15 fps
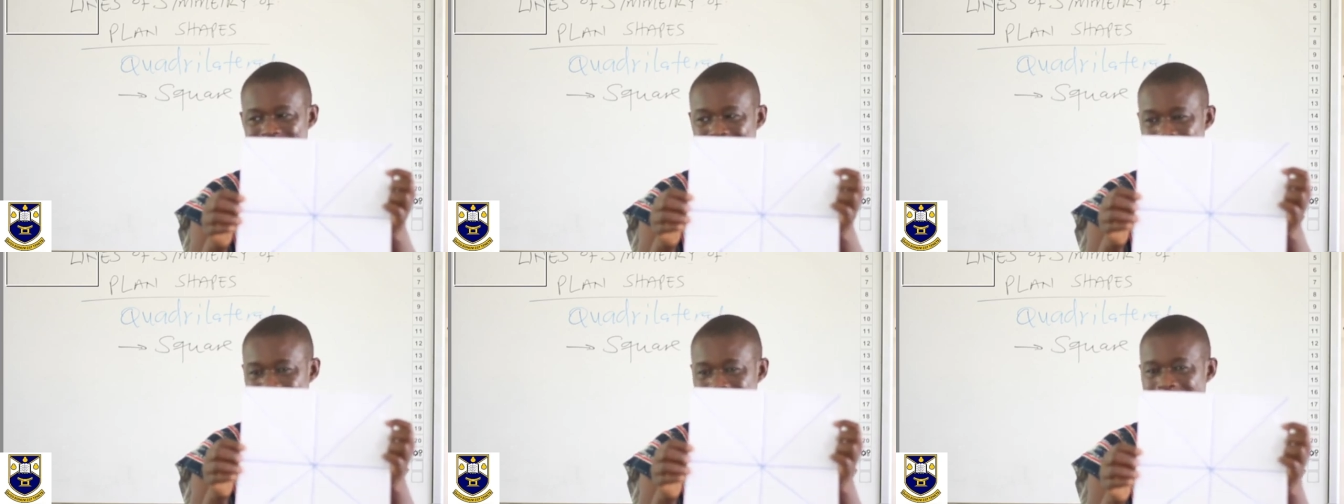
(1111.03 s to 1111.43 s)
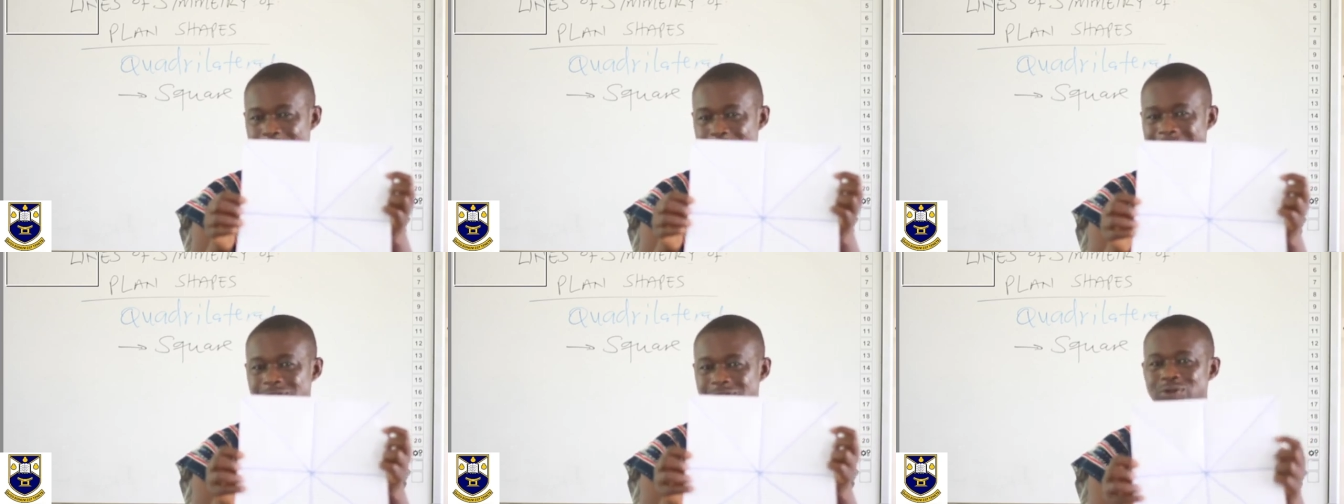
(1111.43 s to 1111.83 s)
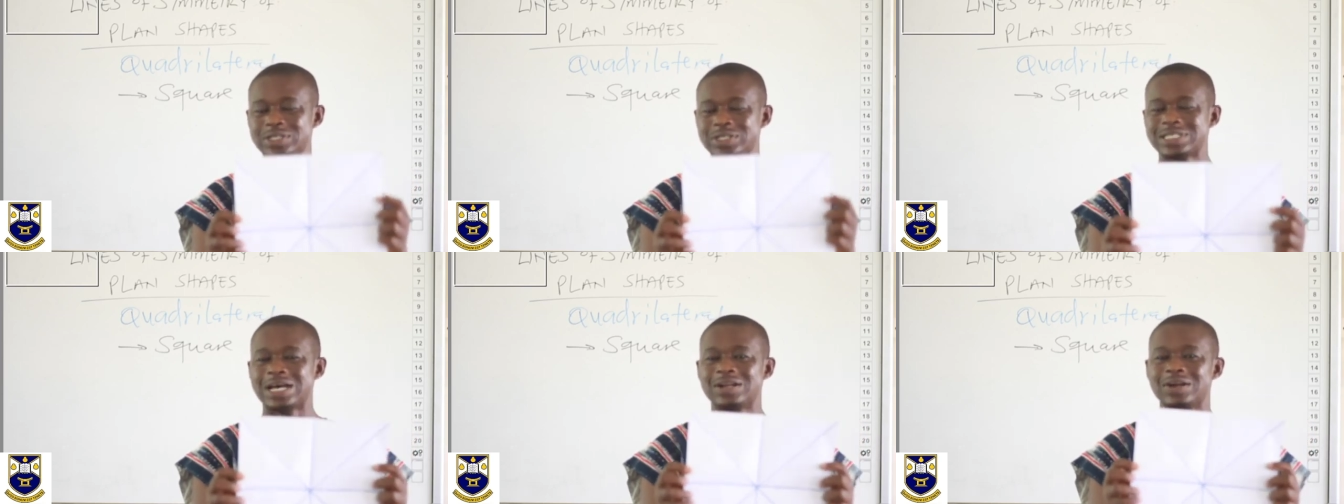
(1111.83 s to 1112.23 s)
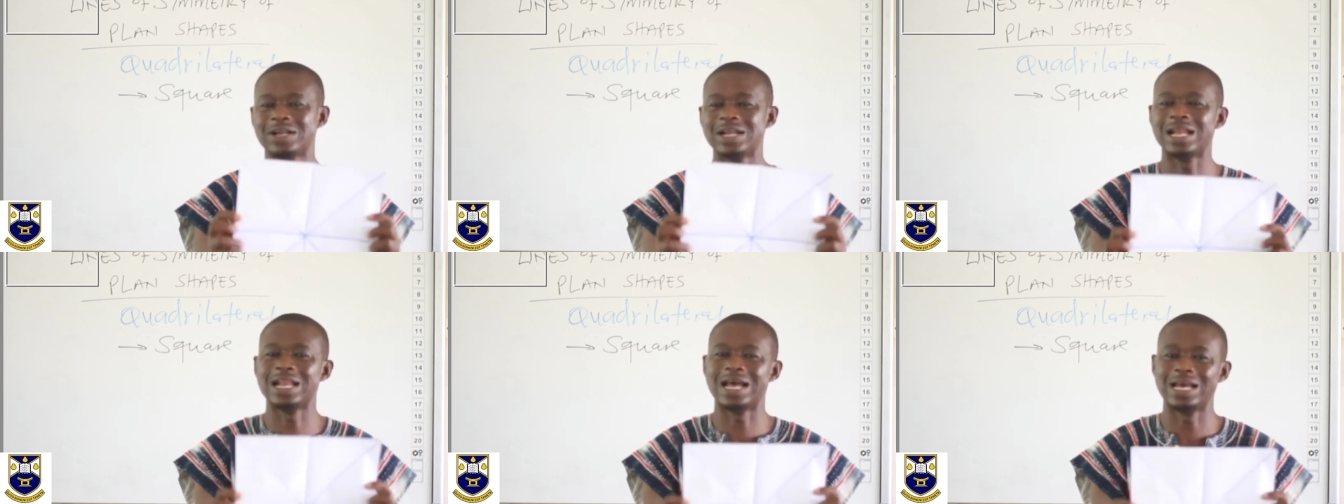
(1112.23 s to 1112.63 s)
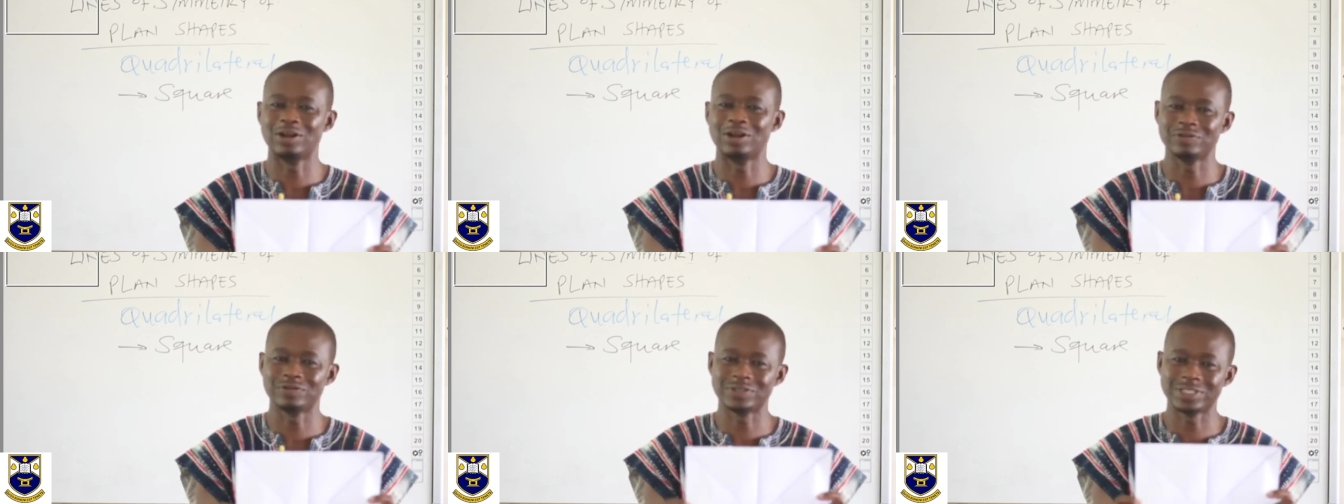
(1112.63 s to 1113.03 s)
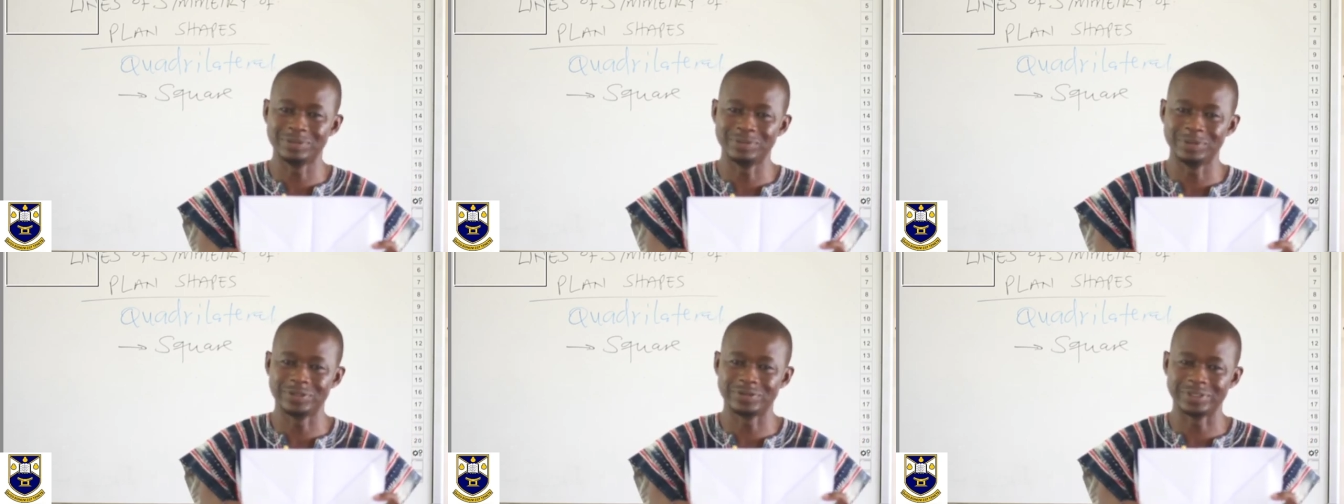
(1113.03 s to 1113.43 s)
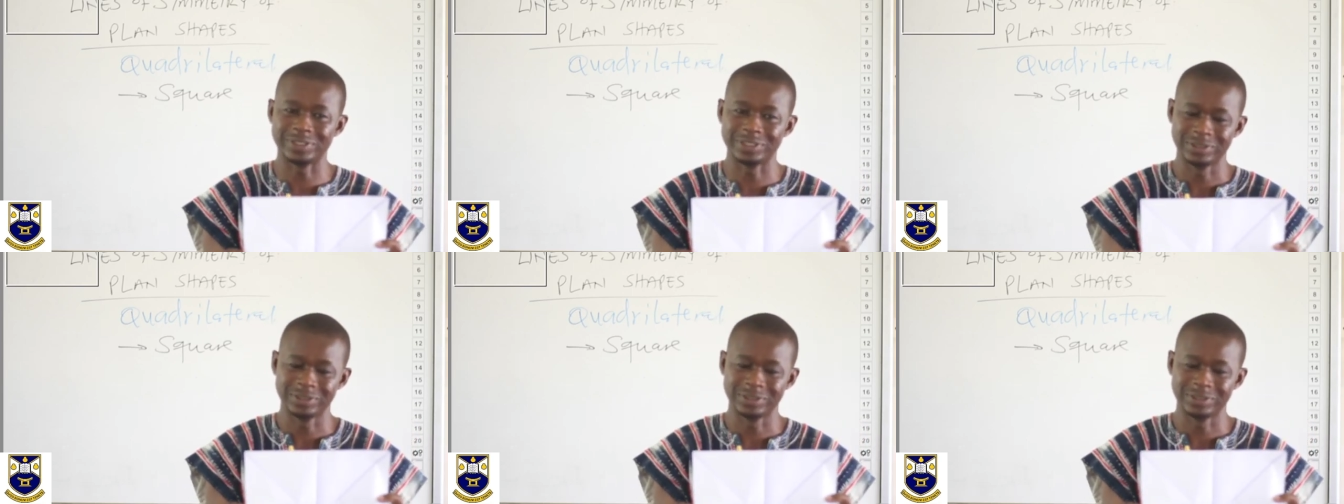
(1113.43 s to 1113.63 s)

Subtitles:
that one too is another line of symmetry.